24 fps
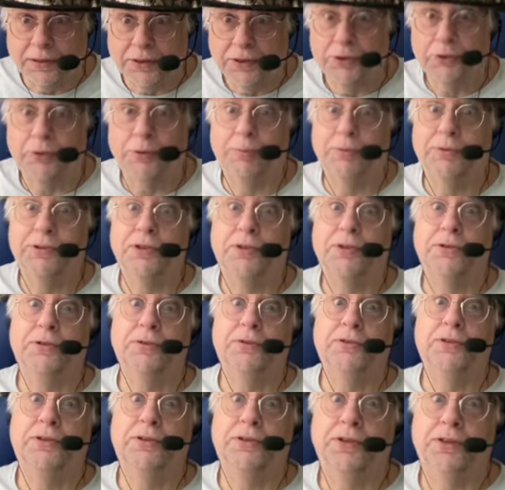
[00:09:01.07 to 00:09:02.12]
two
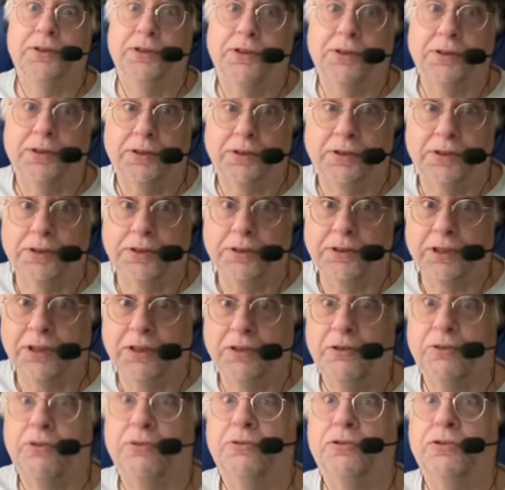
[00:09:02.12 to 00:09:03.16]
episodes to
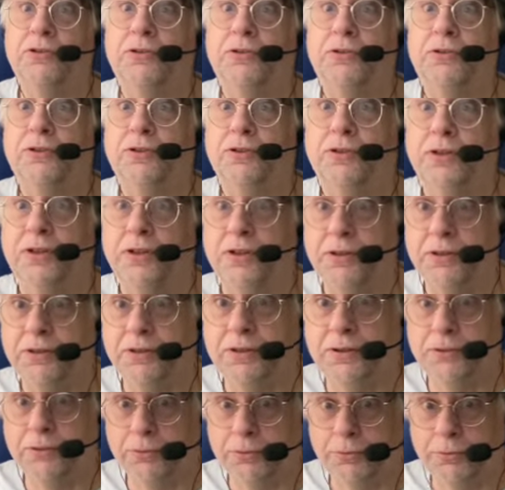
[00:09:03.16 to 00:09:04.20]
take notes on and then
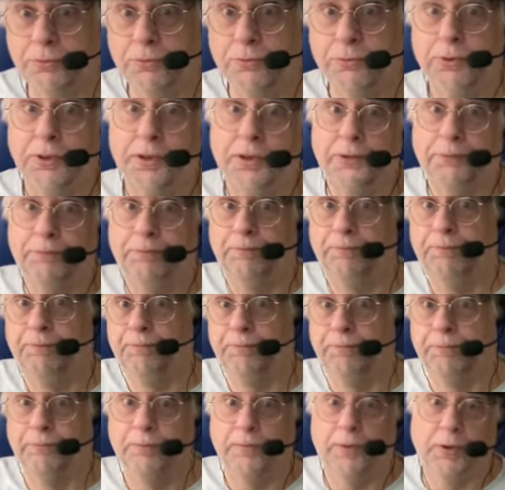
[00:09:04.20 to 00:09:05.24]
to uh,
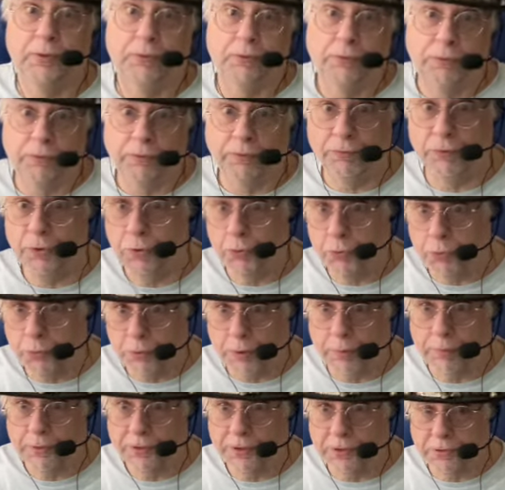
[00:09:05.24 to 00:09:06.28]
review
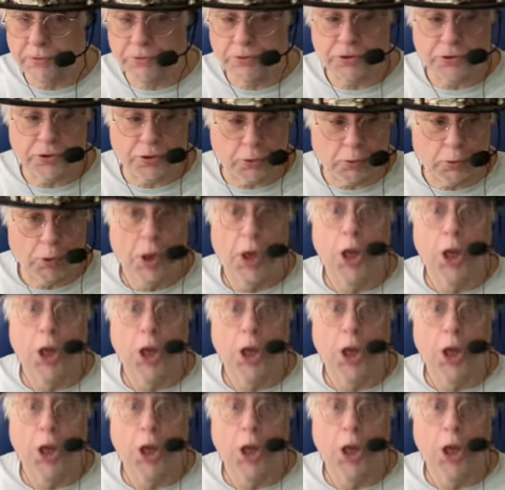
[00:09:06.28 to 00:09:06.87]
episodes. So,